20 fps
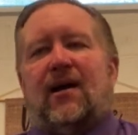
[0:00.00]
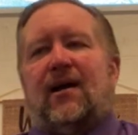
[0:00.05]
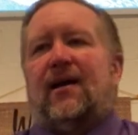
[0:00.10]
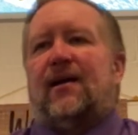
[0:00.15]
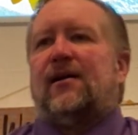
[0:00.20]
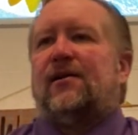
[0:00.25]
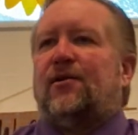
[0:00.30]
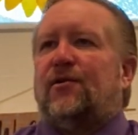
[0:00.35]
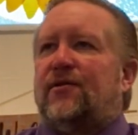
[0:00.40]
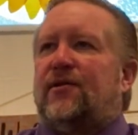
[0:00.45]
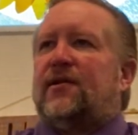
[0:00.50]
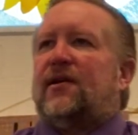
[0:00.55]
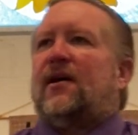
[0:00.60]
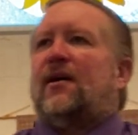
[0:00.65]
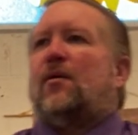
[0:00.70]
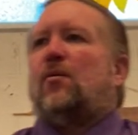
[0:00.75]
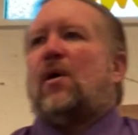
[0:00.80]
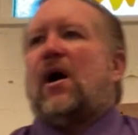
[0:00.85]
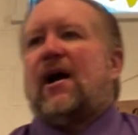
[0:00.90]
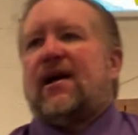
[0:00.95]
include
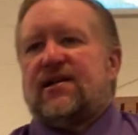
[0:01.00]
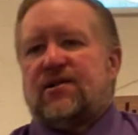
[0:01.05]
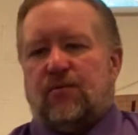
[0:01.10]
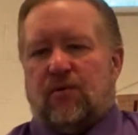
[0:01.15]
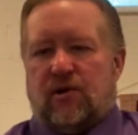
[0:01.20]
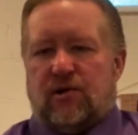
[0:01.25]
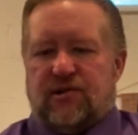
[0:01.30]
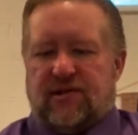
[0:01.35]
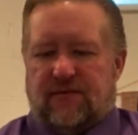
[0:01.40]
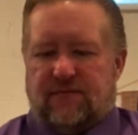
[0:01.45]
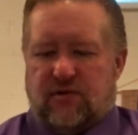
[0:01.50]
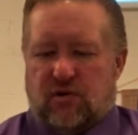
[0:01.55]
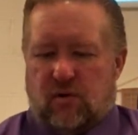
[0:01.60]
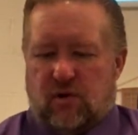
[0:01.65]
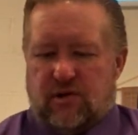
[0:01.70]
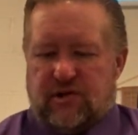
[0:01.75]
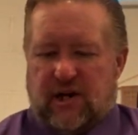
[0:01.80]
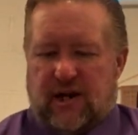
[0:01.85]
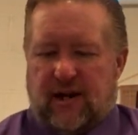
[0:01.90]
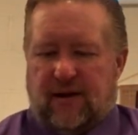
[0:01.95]
the wise words of
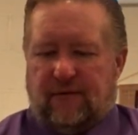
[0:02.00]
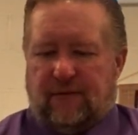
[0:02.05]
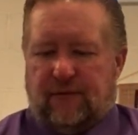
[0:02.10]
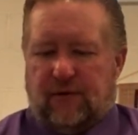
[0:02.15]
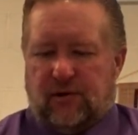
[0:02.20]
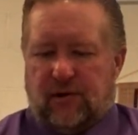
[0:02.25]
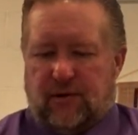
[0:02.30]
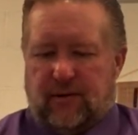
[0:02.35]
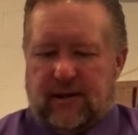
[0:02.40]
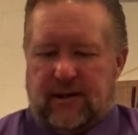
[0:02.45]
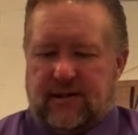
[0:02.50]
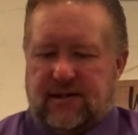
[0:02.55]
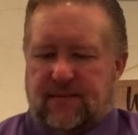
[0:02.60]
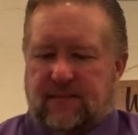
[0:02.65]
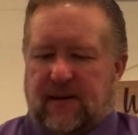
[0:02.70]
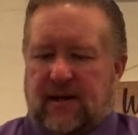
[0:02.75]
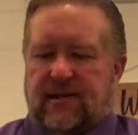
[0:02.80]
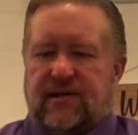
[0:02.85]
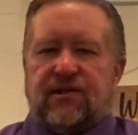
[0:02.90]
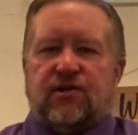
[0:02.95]
George A. Fuller into
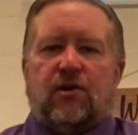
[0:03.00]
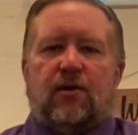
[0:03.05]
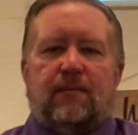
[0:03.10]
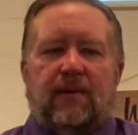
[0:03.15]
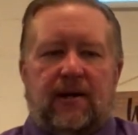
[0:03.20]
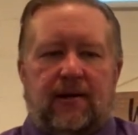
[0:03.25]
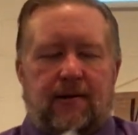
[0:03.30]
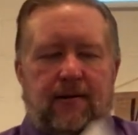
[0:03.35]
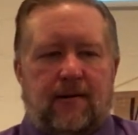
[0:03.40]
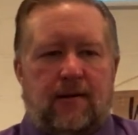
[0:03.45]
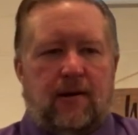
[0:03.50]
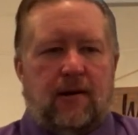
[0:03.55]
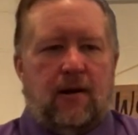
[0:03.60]
my sermon.